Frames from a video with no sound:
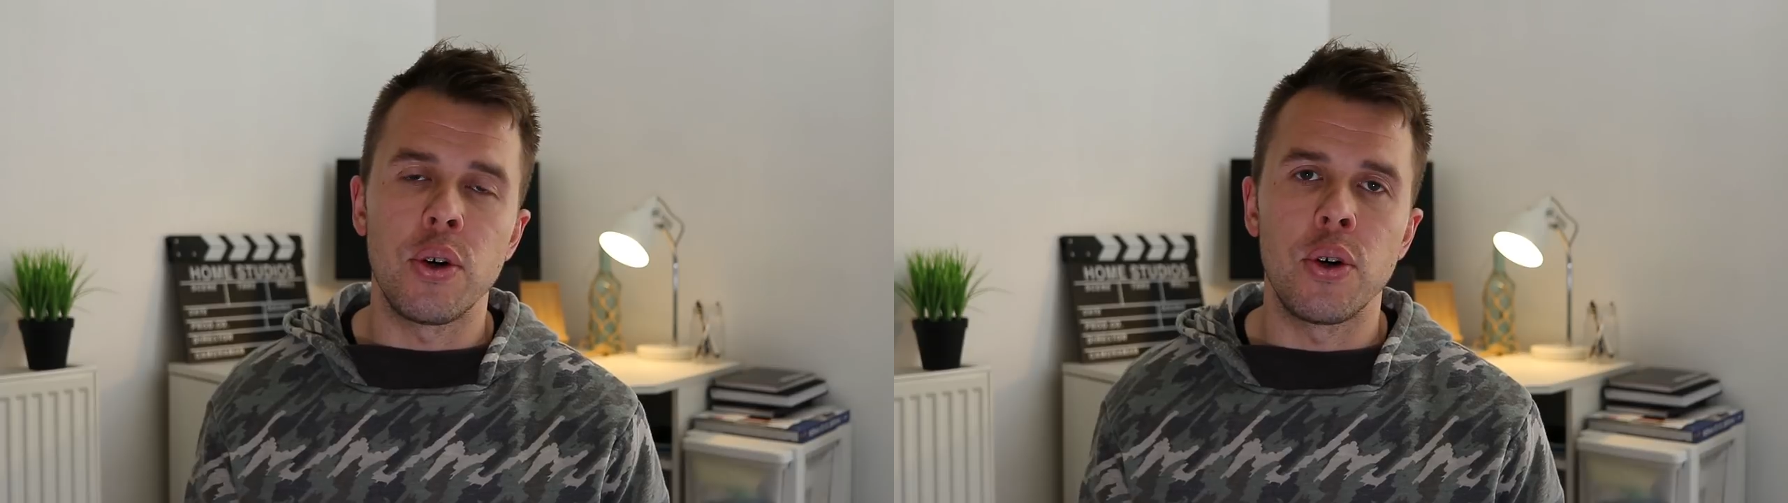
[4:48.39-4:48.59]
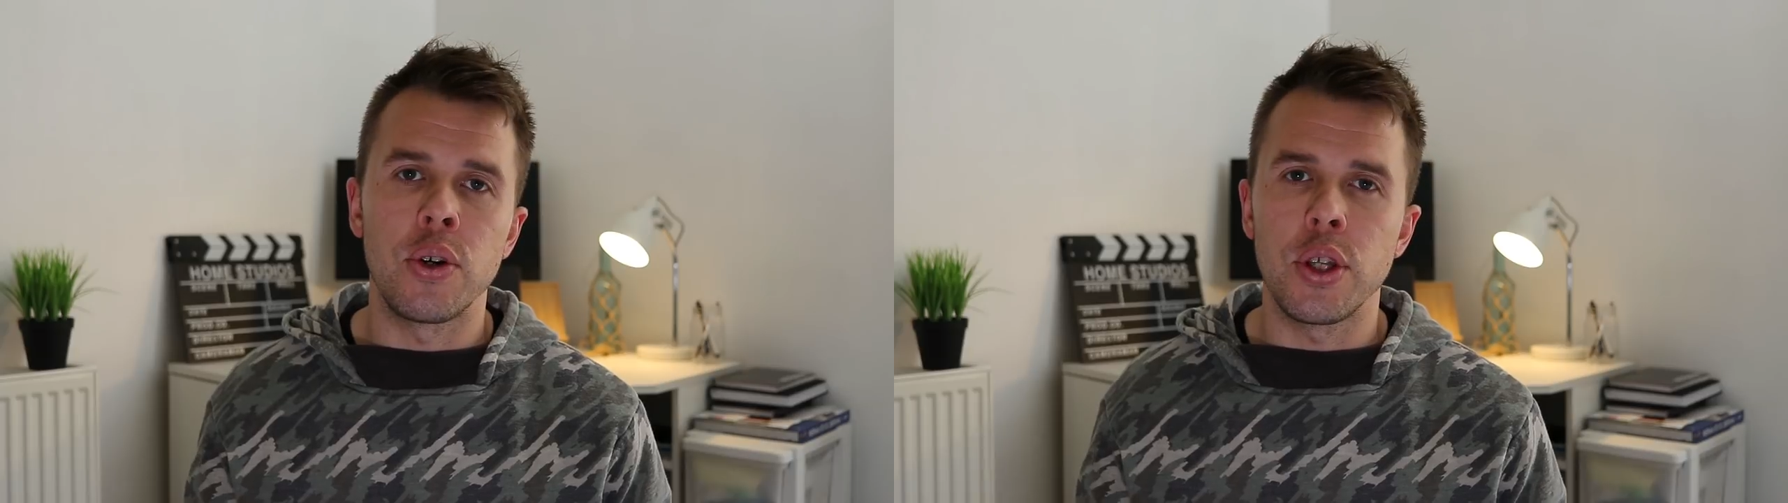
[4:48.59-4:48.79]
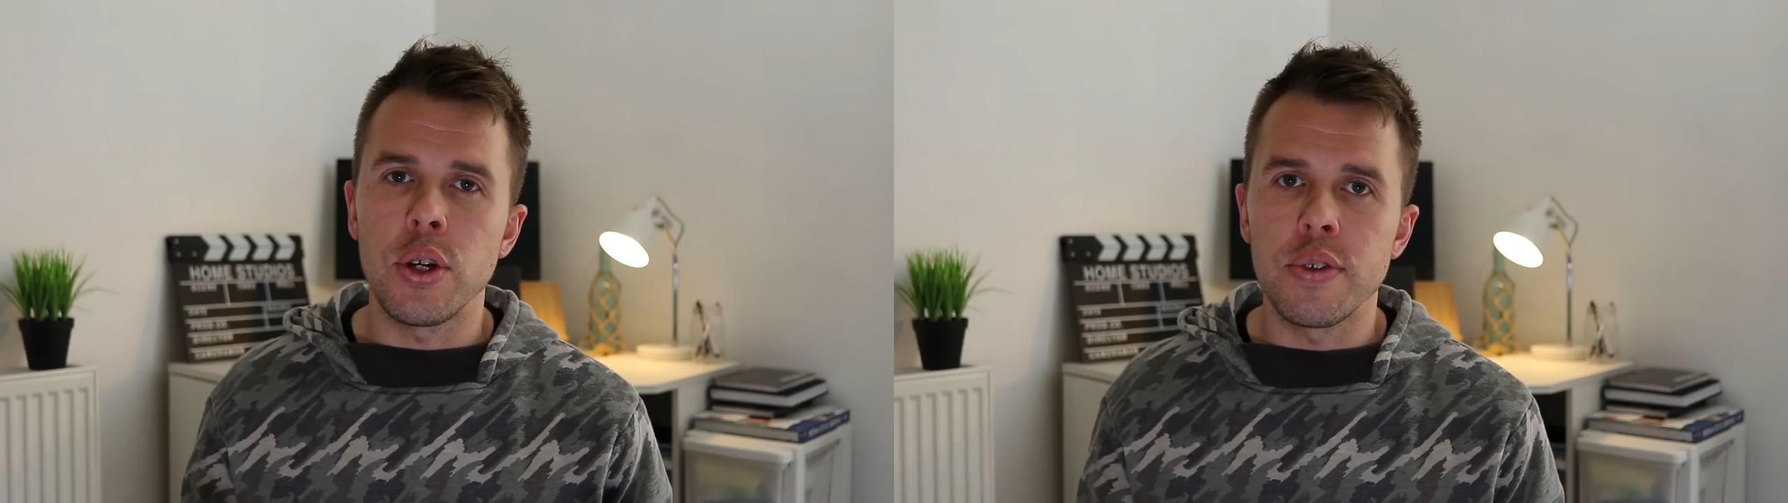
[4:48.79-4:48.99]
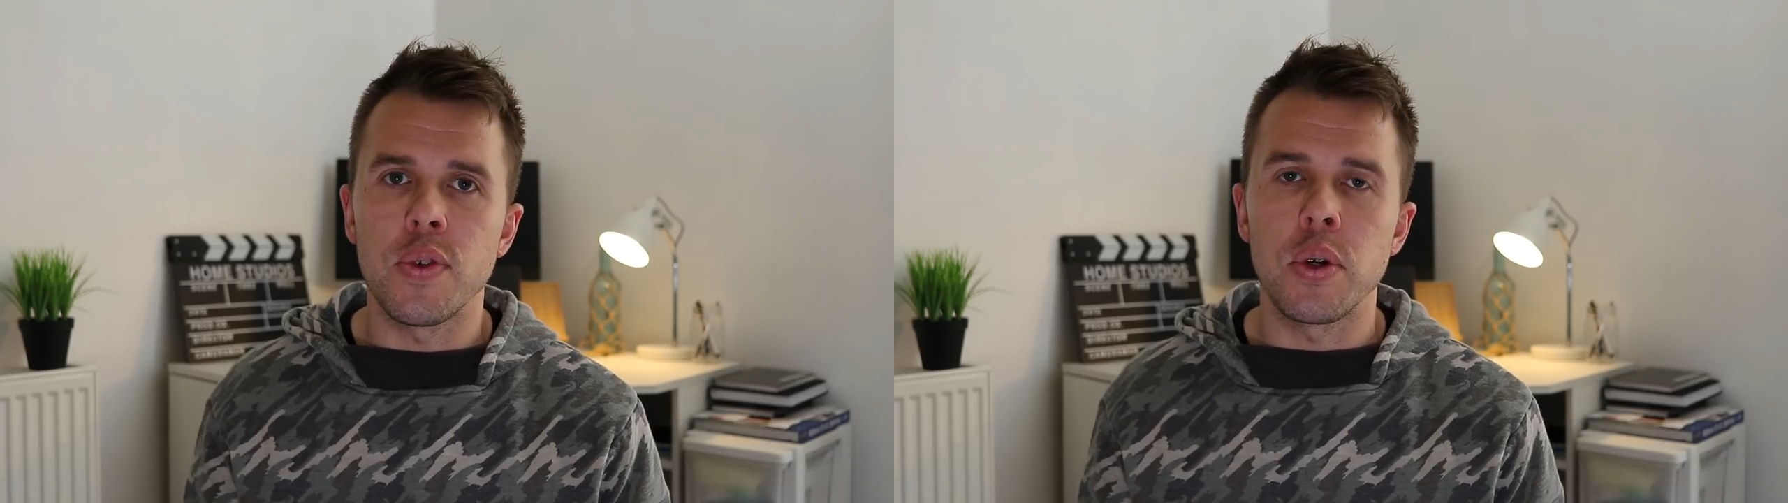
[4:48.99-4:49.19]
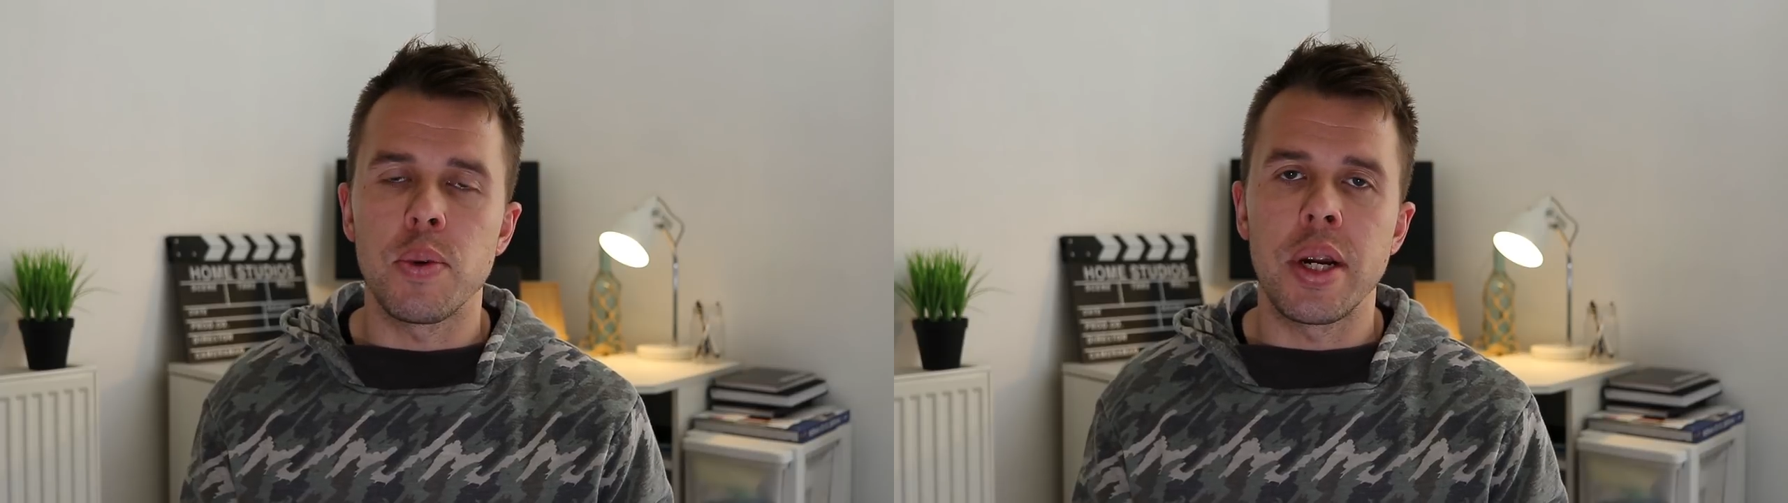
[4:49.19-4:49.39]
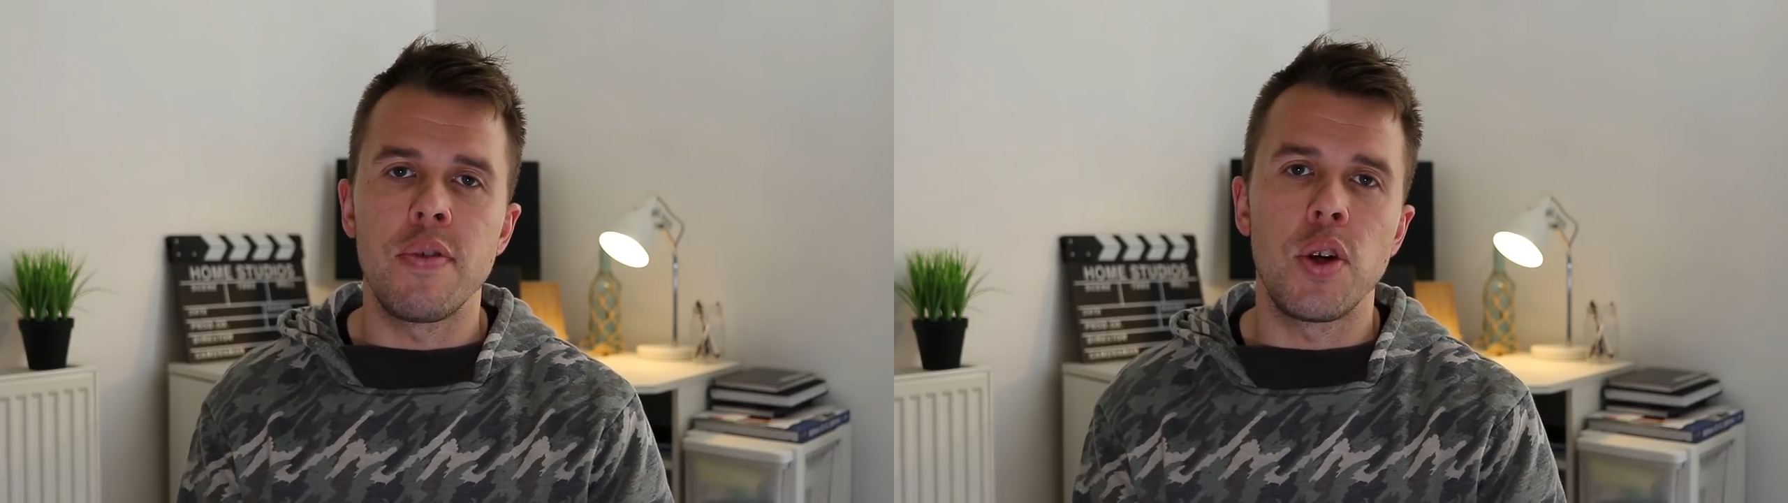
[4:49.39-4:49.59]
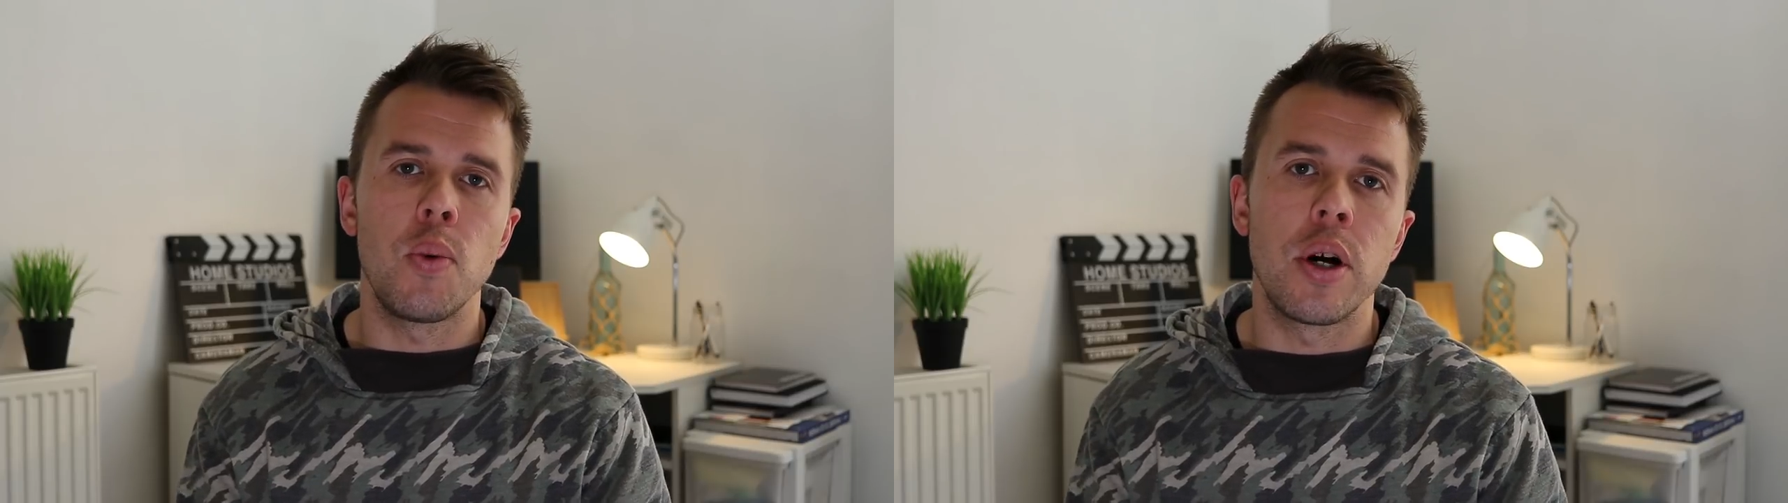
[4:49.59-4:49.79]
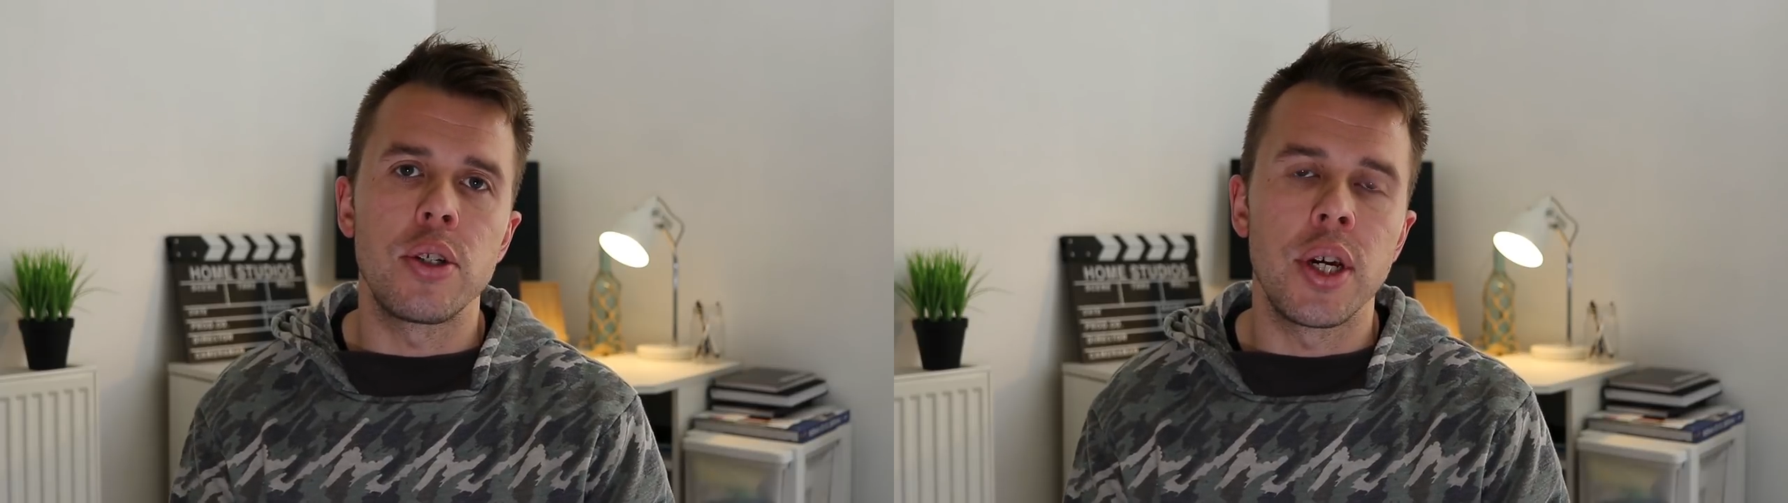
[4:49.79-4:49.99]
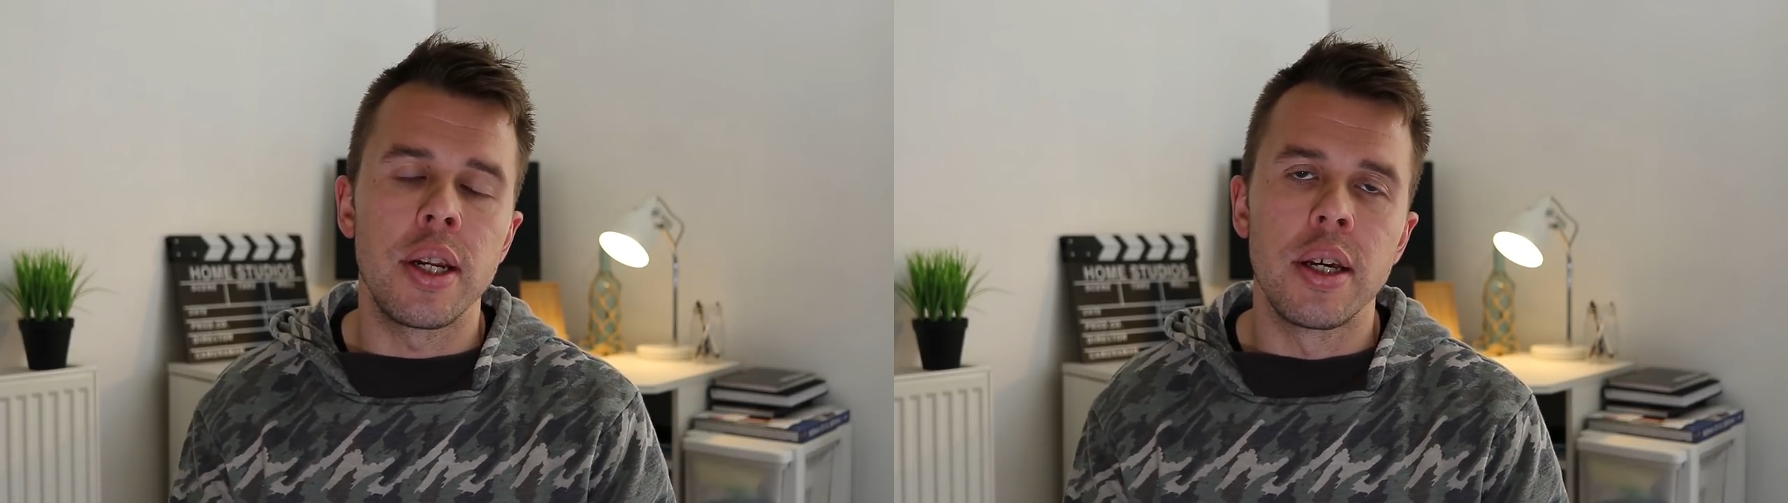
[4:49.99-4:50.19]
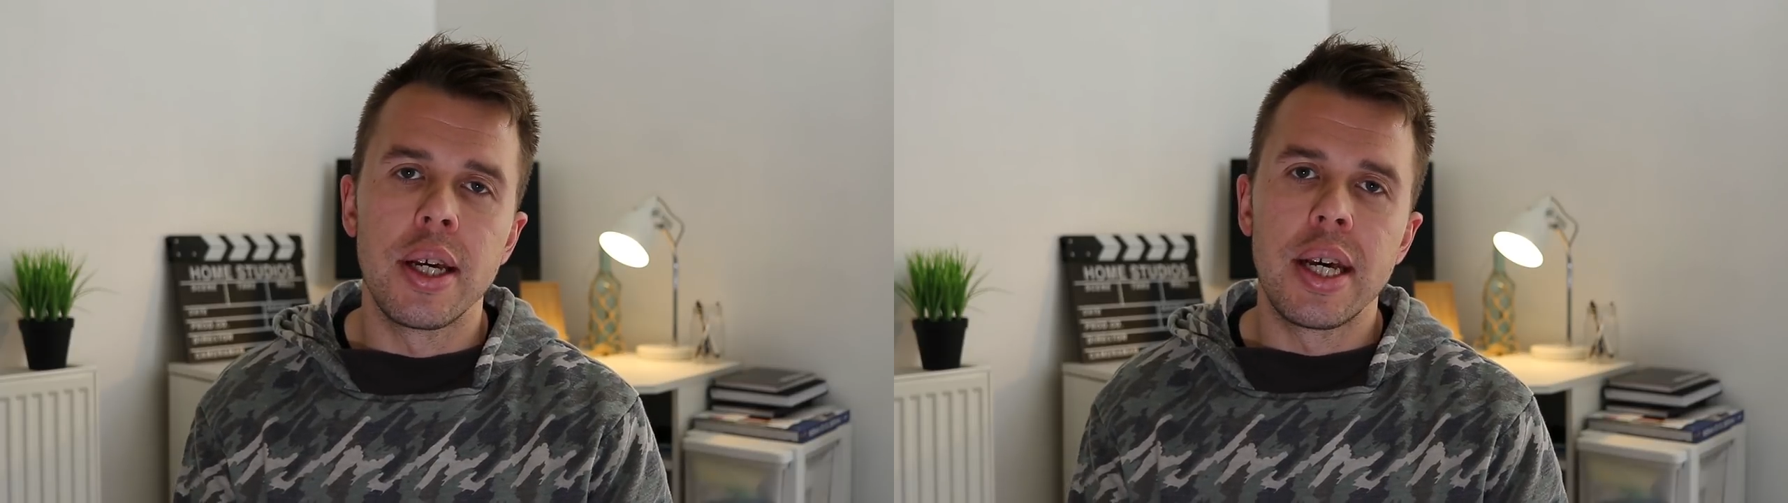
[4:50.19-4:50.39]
or useful to any of you watching.